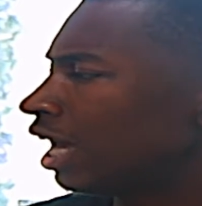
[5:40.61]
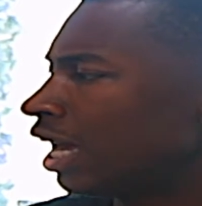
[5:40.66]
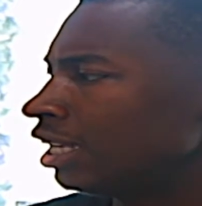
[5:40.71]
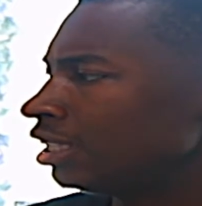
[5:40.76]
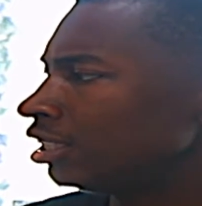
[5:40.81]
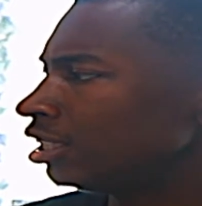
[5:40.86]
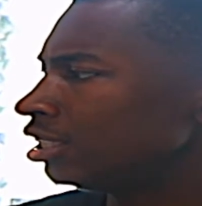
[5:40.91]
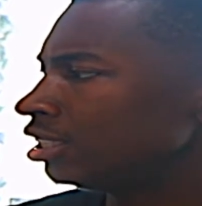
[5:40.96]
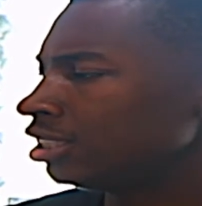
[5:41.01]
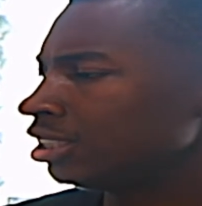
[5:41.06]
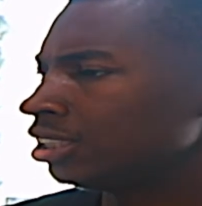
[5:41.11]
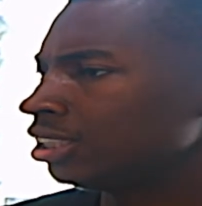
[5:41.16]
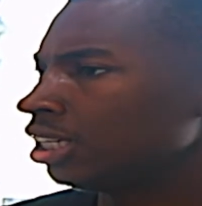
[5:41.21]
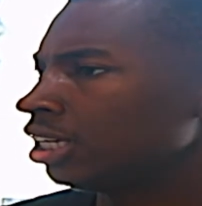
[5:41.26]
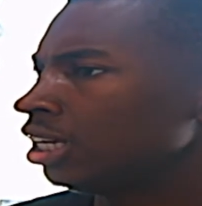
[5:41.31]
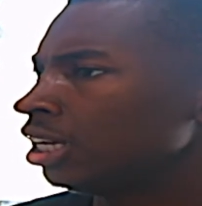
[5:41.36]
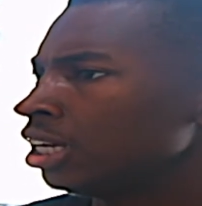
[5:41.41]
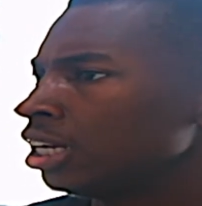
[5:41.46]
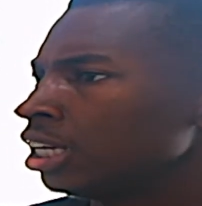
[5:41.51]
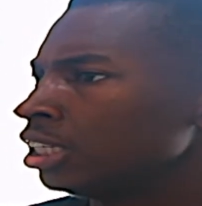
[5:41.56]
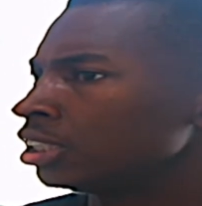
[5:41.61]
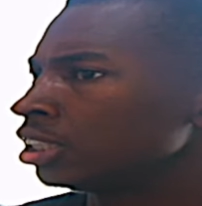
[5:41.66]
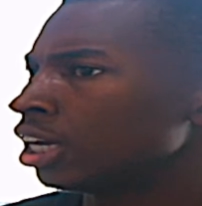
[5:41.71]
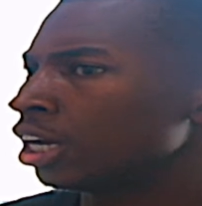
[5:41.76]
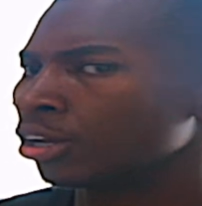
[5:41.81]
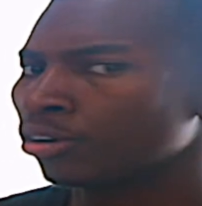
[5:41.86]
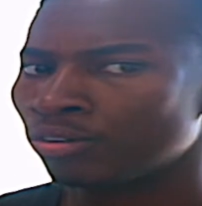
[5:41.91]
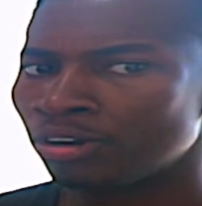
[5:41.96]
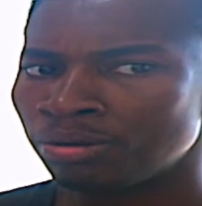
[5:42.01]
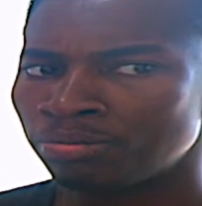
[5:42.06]
that I didn't see, and they
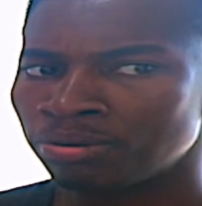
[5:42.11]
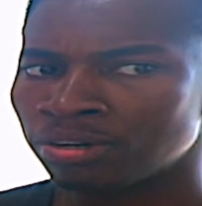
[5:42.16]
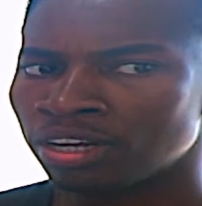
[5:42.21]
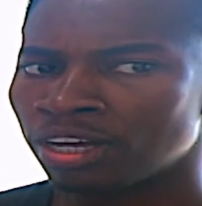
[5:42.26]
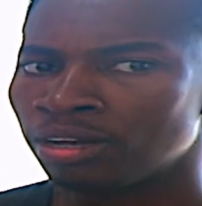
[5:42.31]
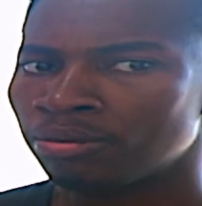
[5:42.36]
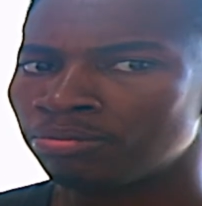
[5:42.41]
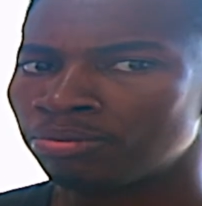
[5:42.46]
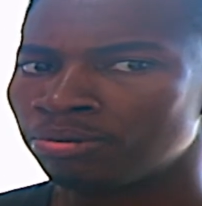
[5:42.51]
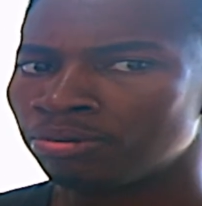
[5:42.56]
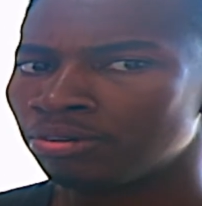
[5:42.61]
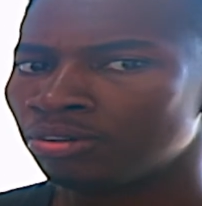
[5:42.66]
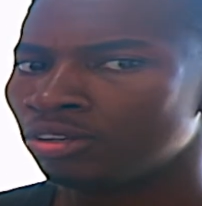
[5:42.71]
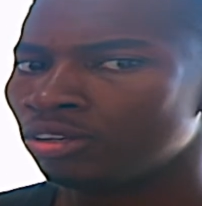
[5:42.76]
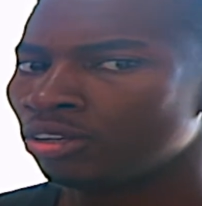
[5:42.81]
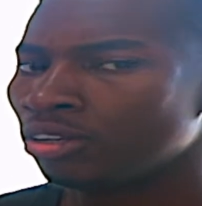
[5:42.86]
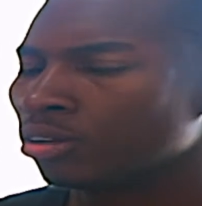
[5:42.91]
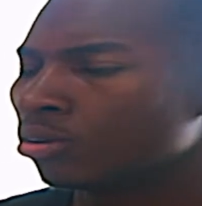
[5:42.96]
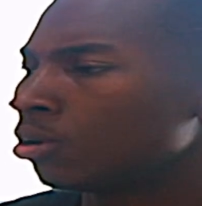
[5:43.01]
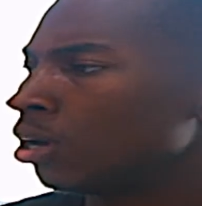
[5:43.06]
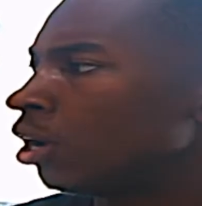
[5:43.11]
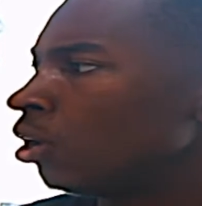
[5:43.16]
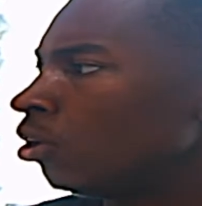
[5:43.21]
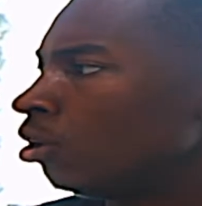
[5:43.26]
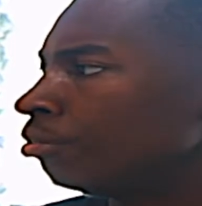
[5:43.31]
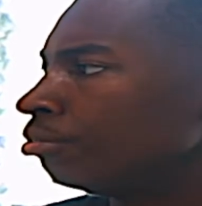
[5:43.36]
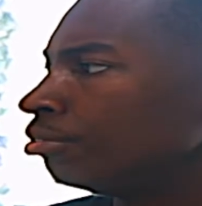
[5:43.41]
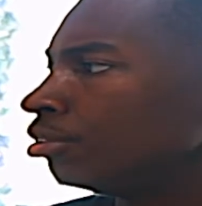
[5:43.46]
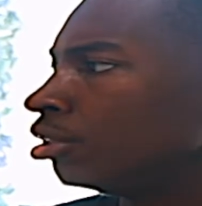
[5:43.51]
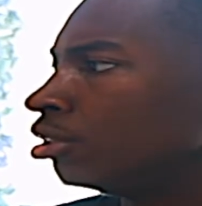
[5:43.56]
started creeping up quite
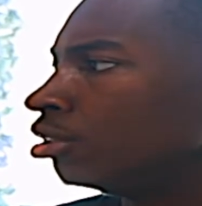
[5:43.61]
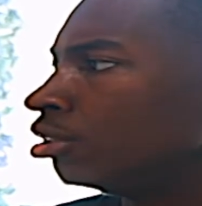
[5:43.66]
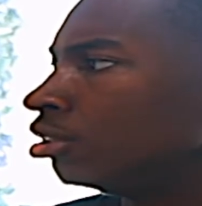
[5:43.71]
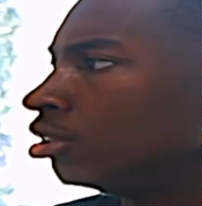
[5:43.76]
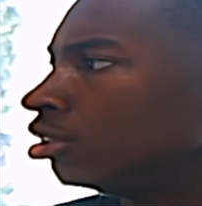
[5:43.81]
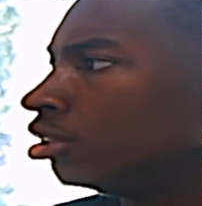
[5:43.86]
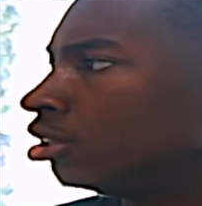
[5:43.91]
often.